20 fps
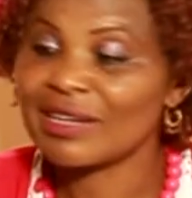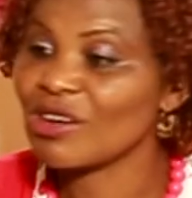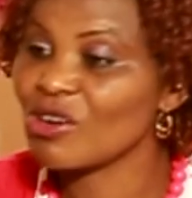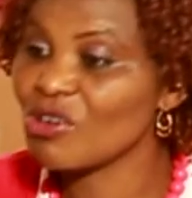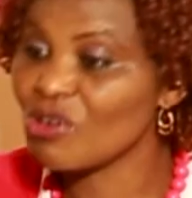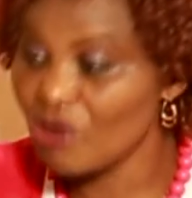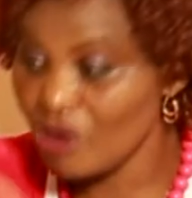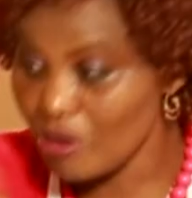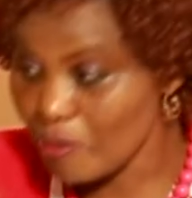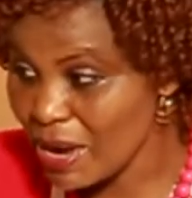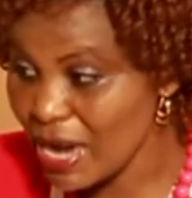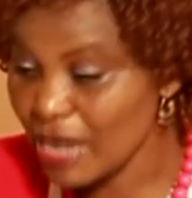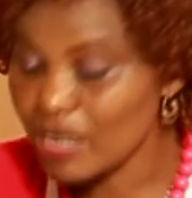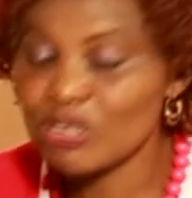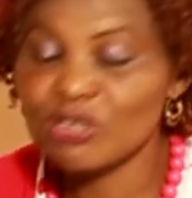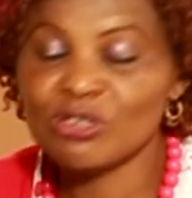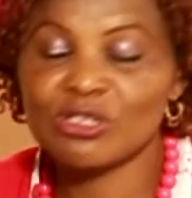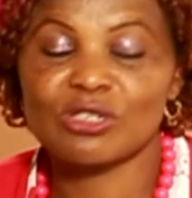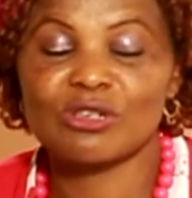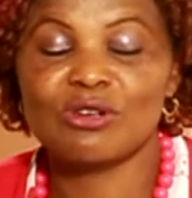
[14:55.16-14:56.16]
go back
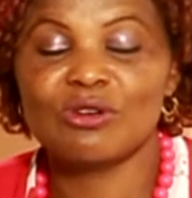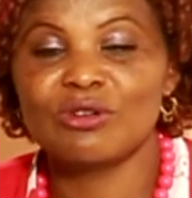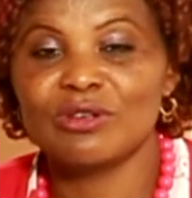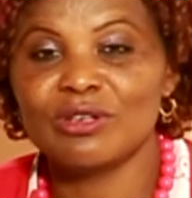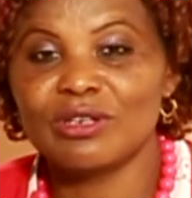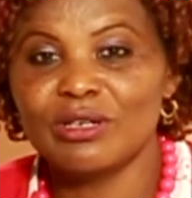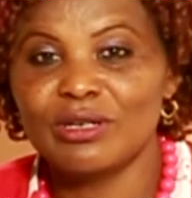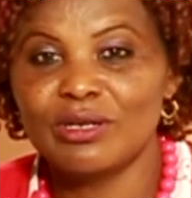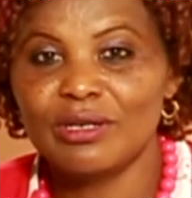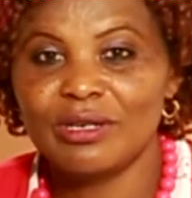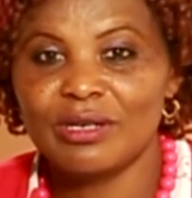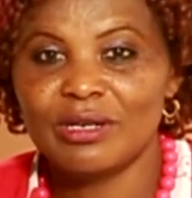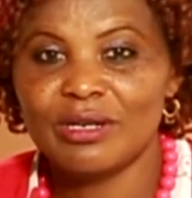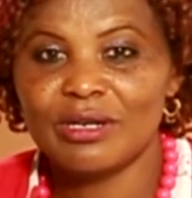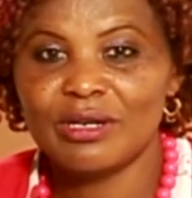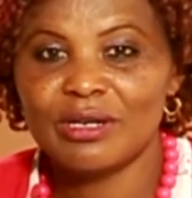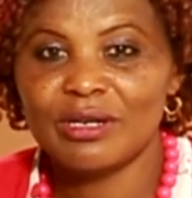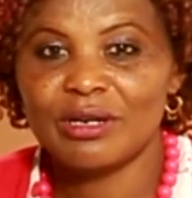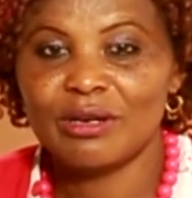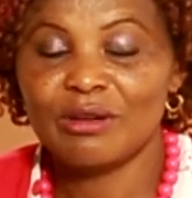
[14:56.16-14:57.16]
to school.
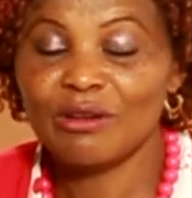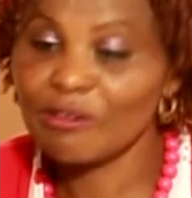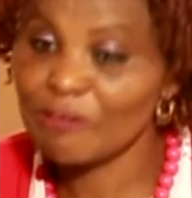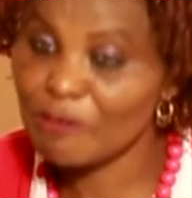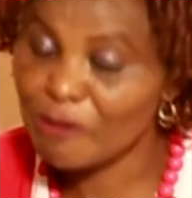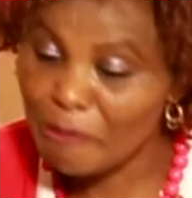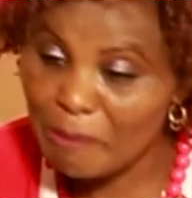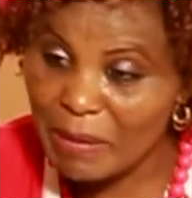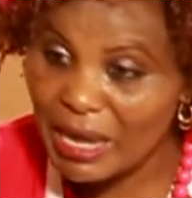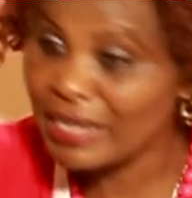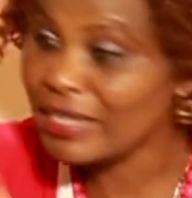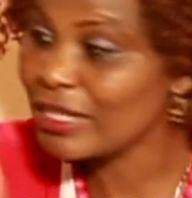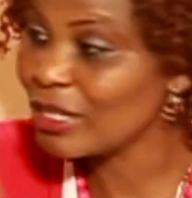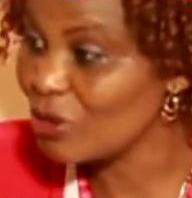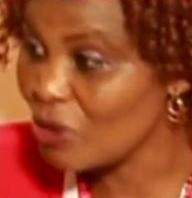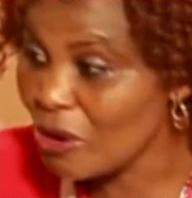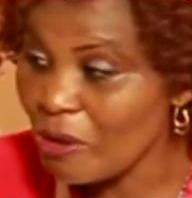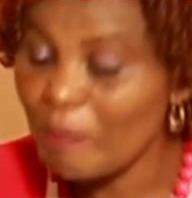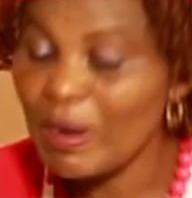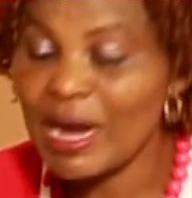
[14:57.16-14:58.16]
Look for money,
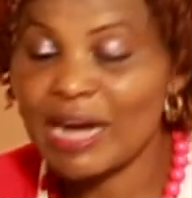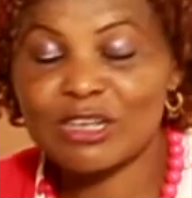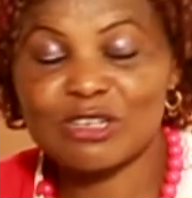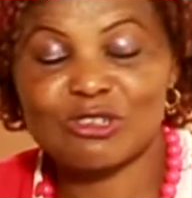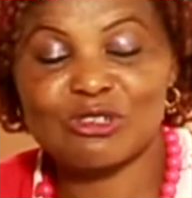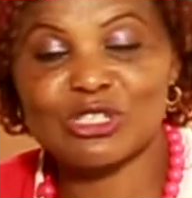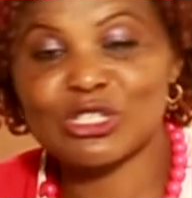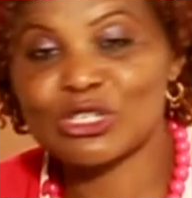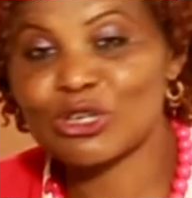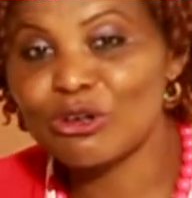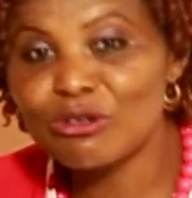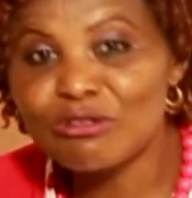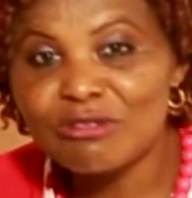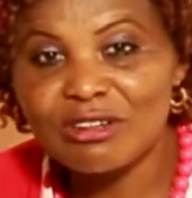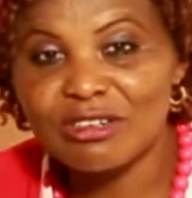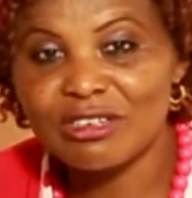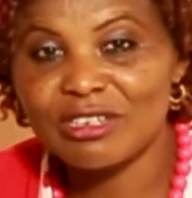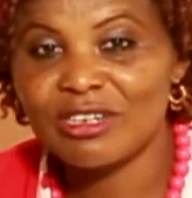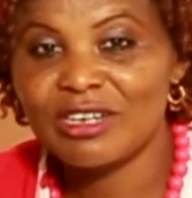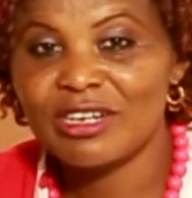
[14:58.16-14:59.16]
go back to
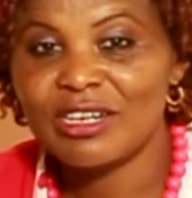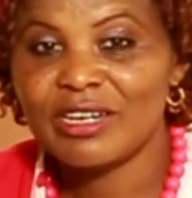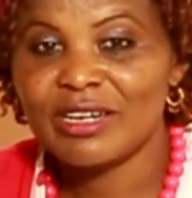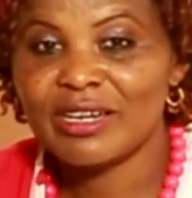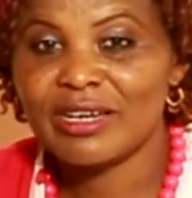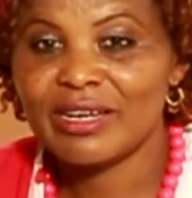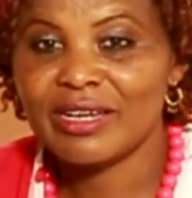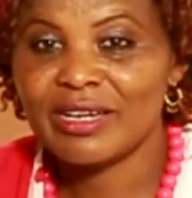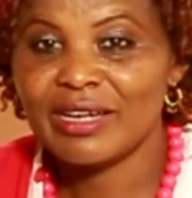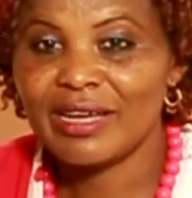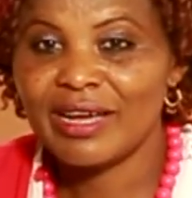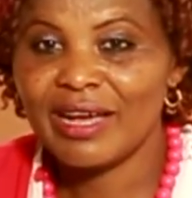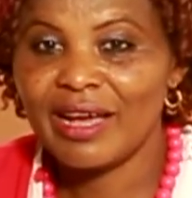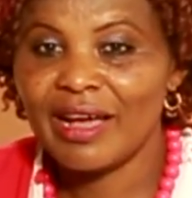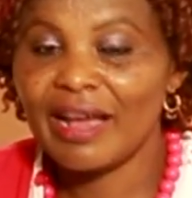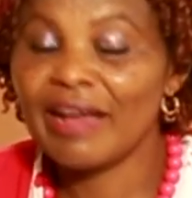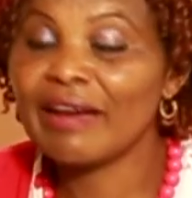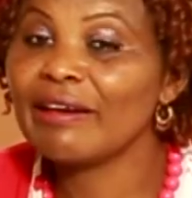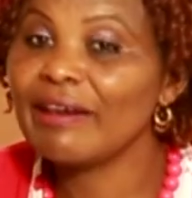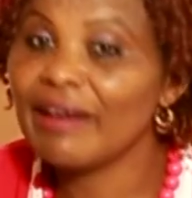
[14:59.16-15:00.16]
school
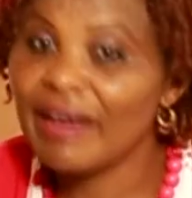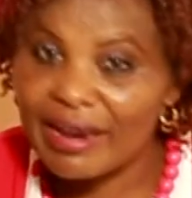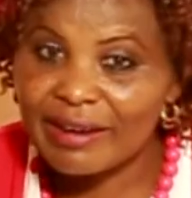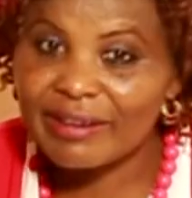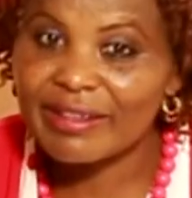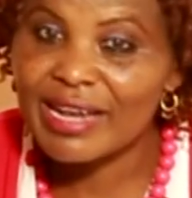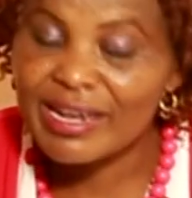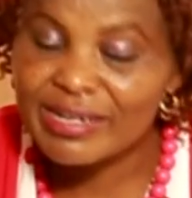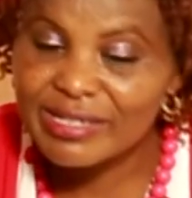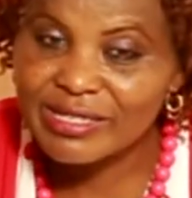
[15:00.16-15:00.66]
and learn that